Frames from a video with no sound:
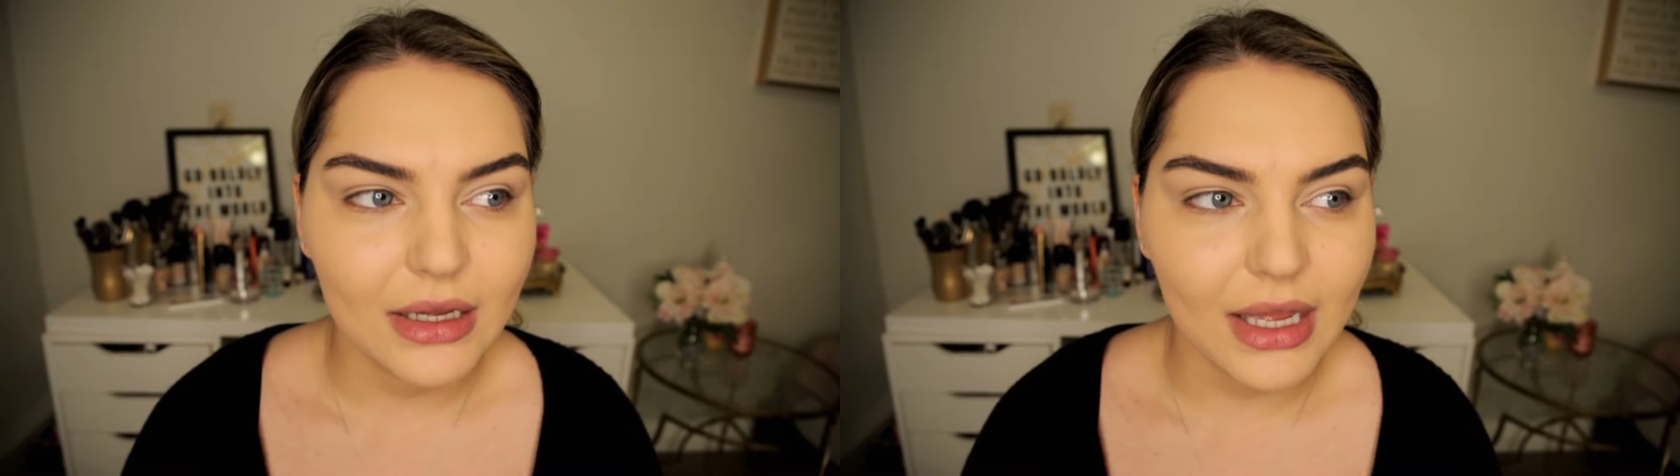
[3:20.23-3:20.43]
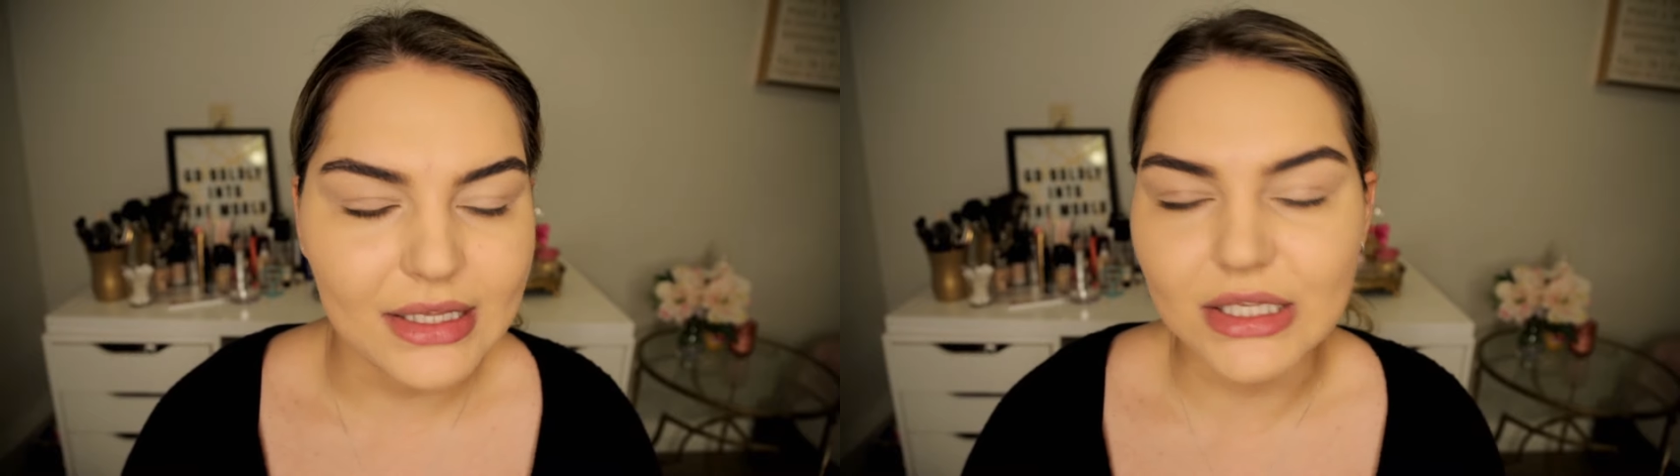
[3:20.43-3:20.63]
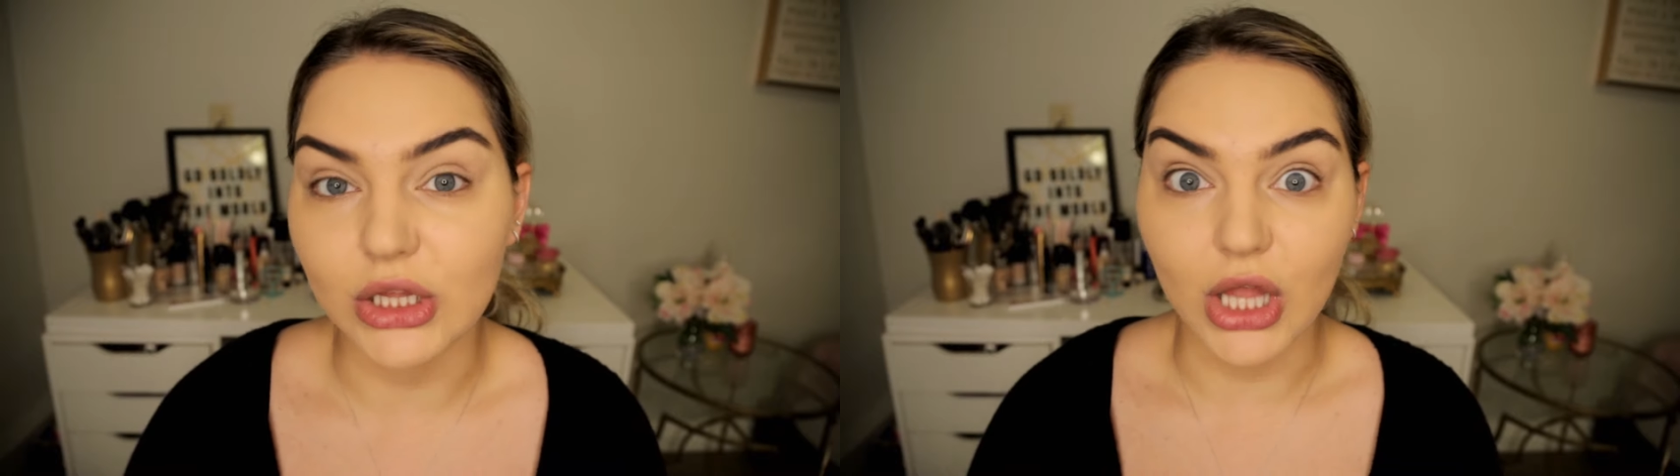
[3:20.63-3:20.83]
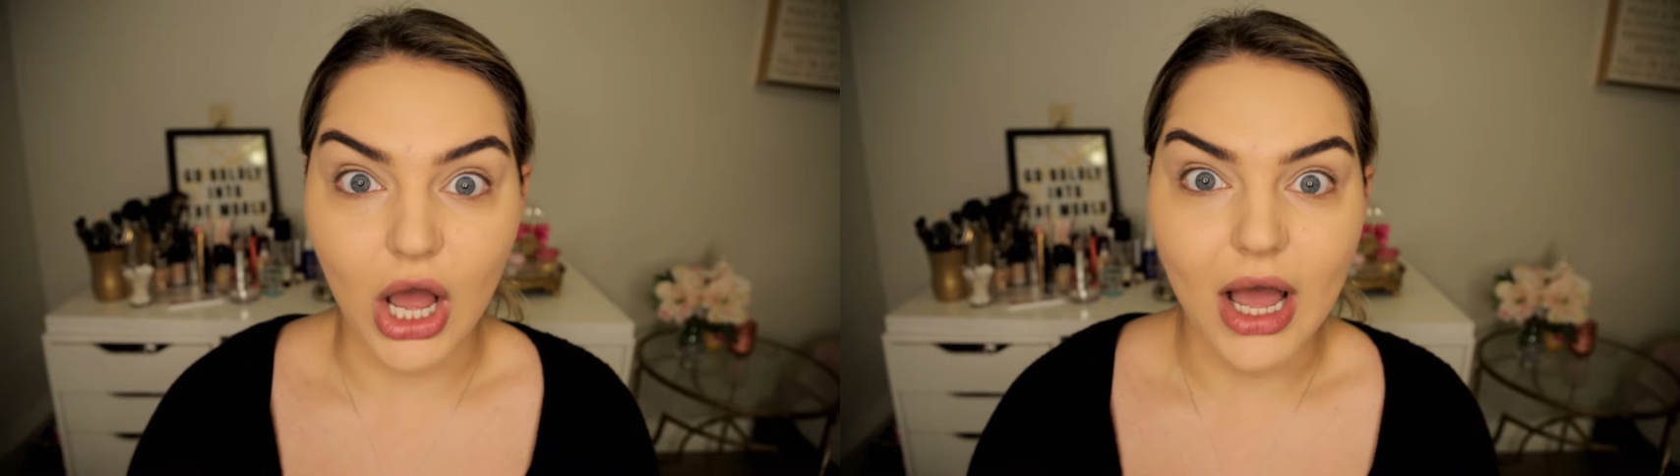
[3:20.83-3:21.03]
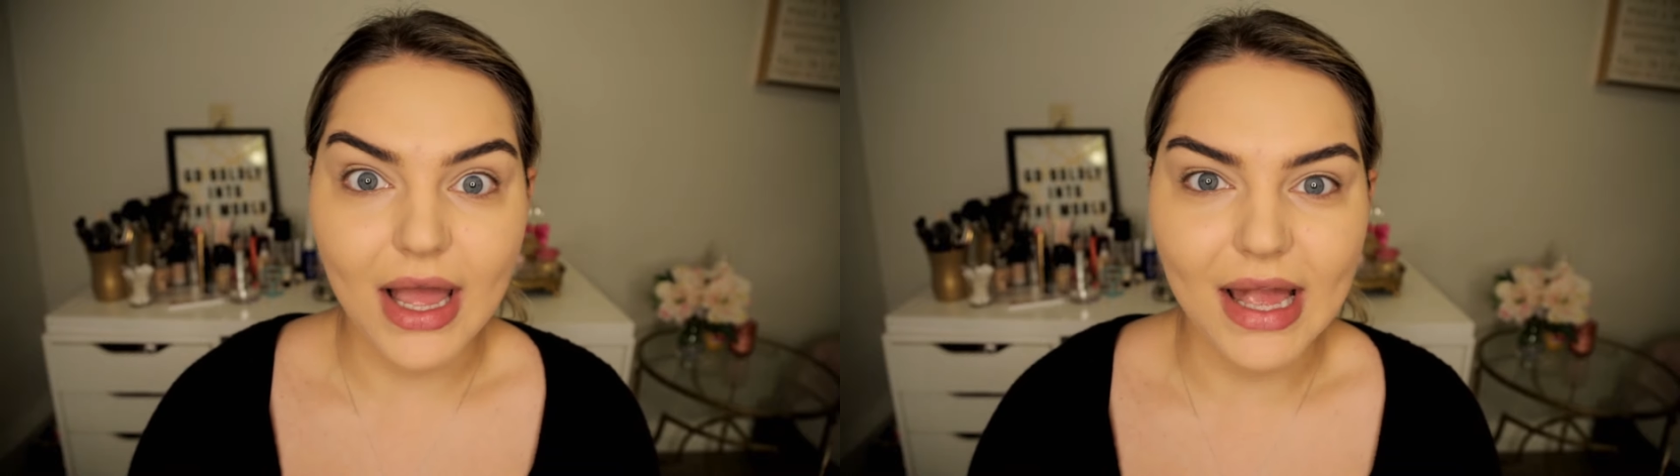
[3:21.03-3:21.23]
it's a
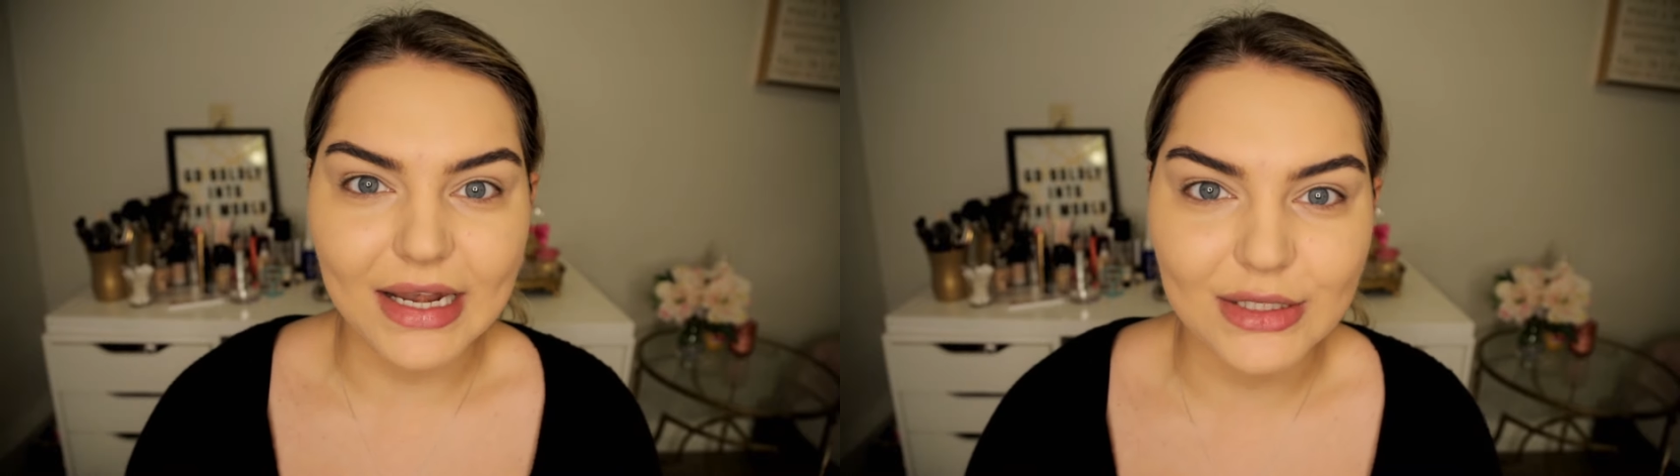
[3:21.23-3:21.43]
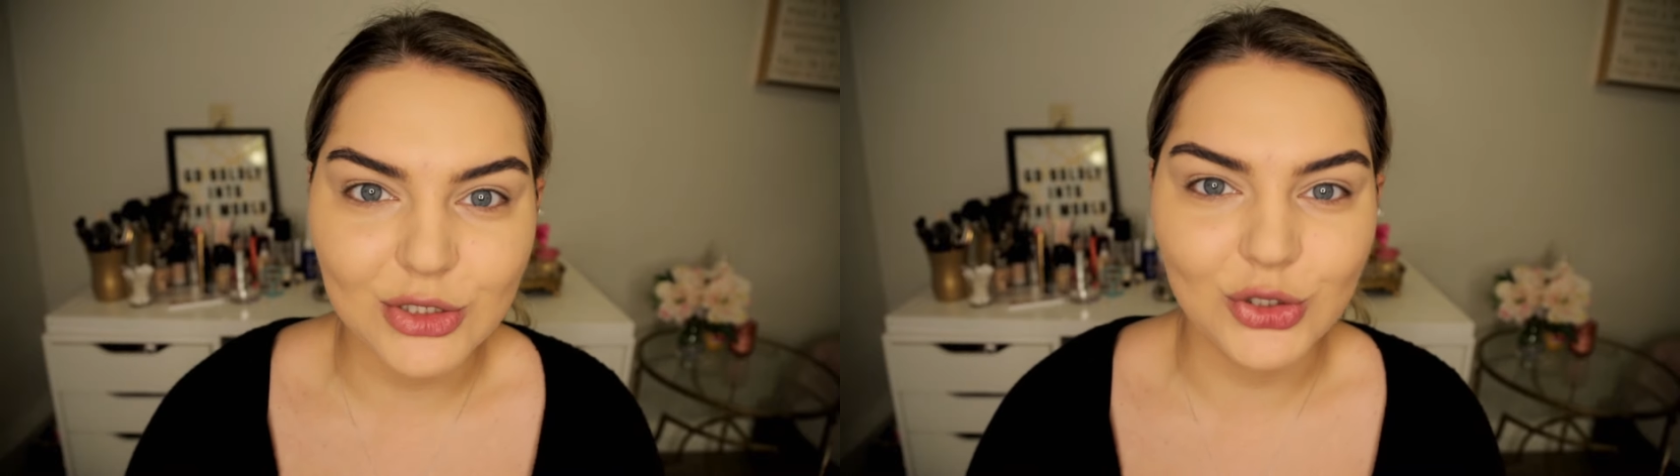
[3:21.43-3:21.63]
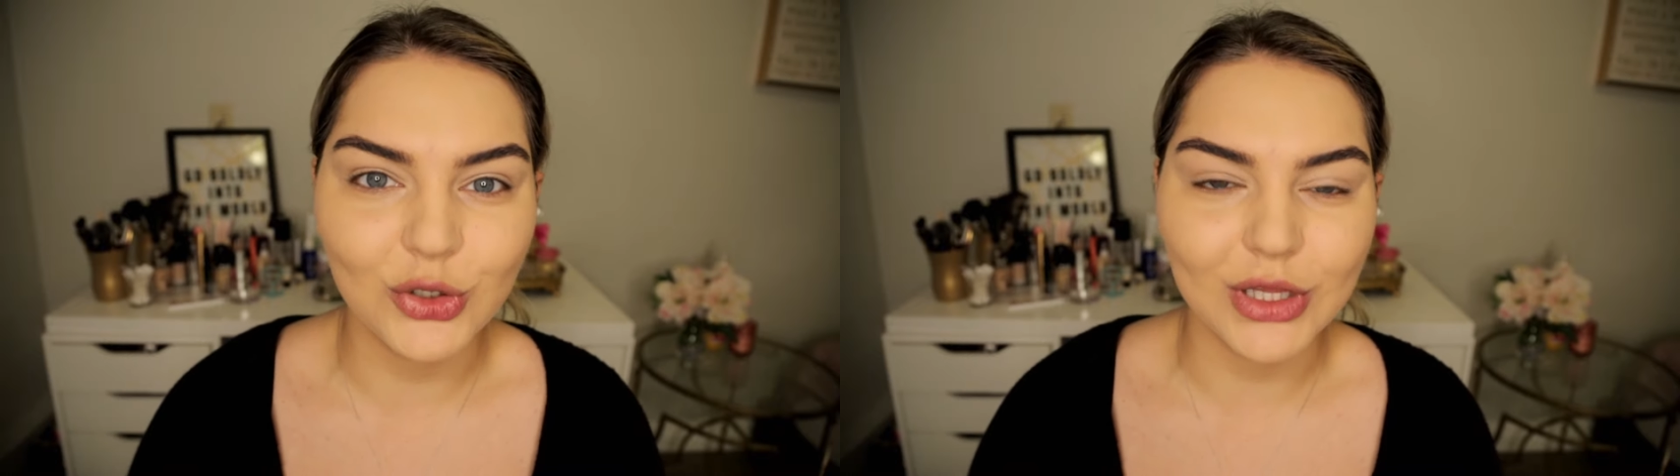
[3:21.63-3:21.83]
lot, and it's too,